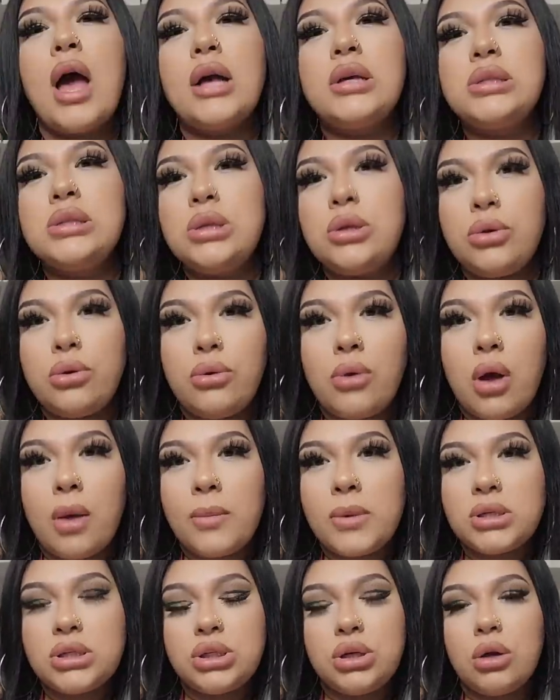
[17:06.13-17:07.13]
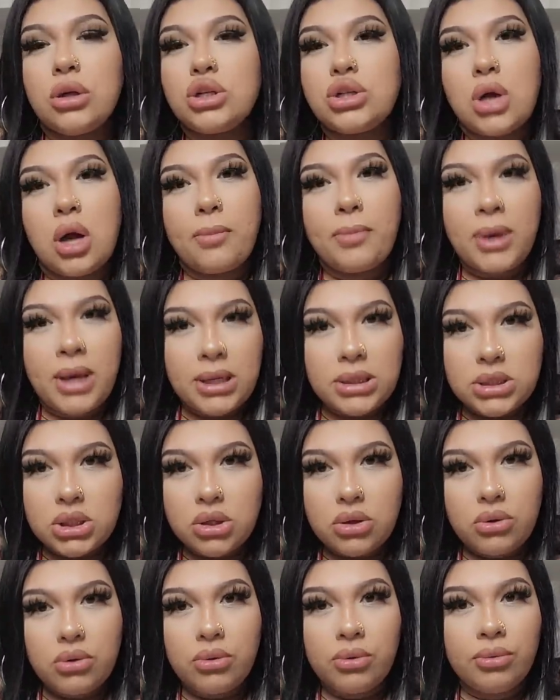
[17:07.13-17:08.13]
ask you how much your job pays
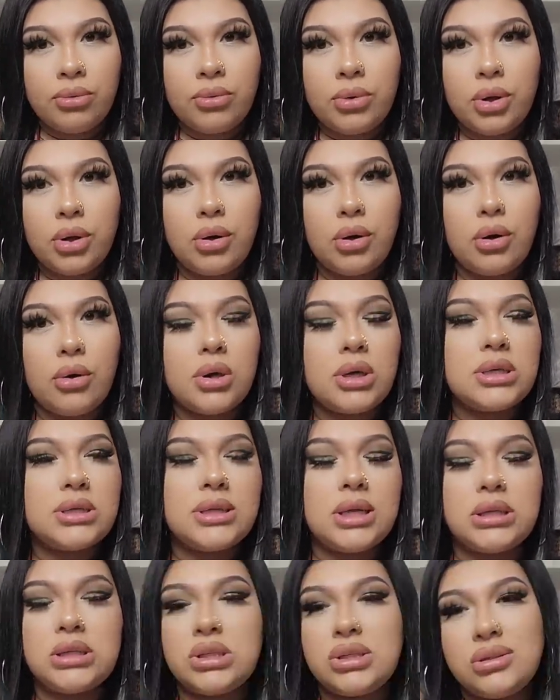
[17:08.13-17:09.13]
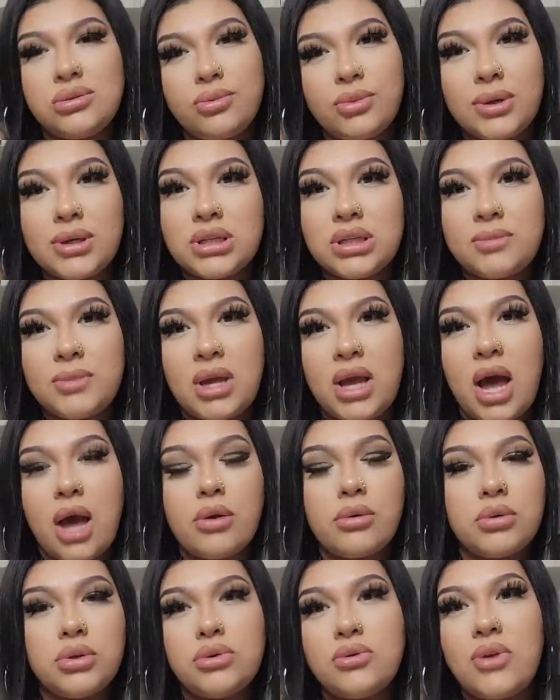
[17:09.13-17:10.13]
you, you know, because that's just weird to me. I
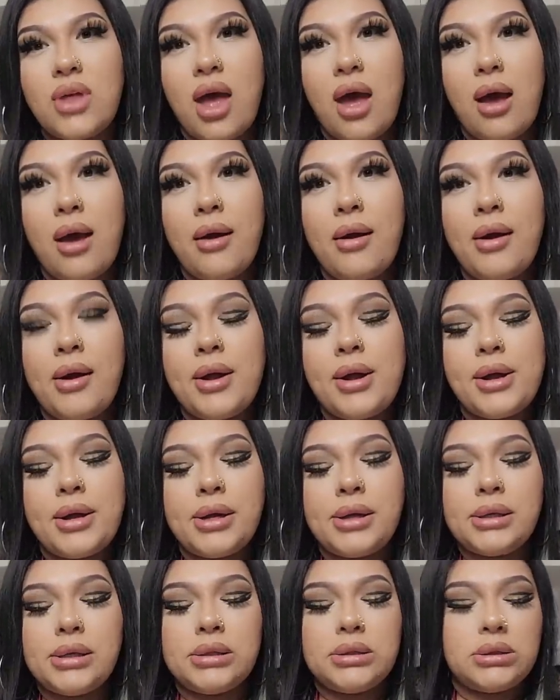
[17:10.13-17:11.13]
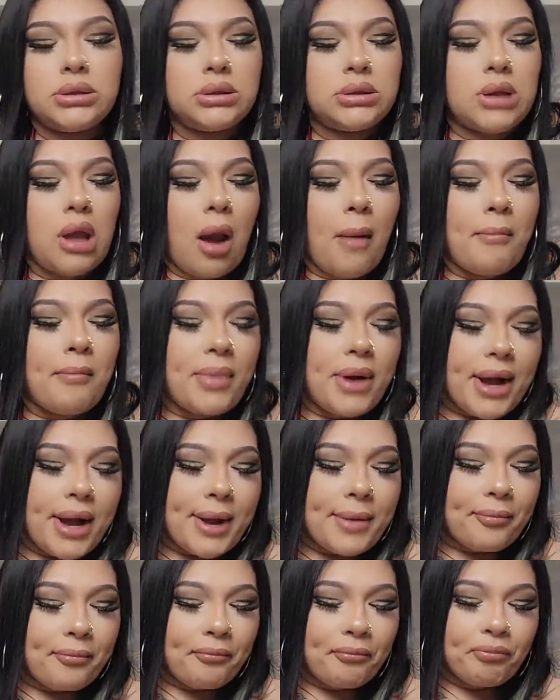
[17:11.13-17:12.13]
don't do that.
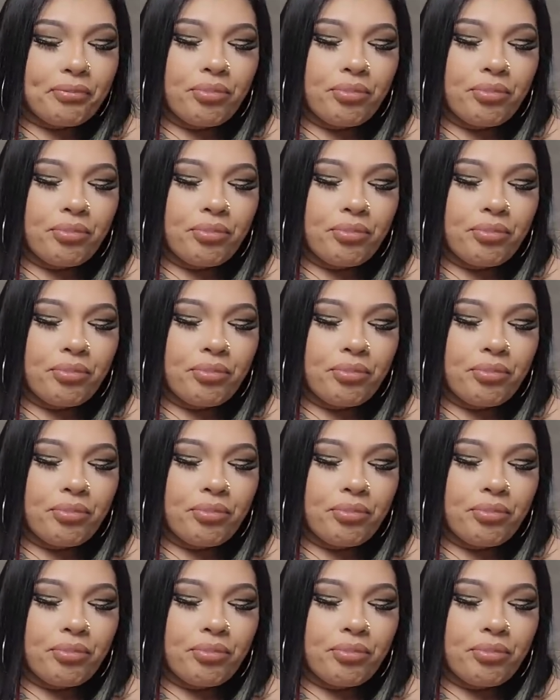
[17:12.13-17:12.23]
But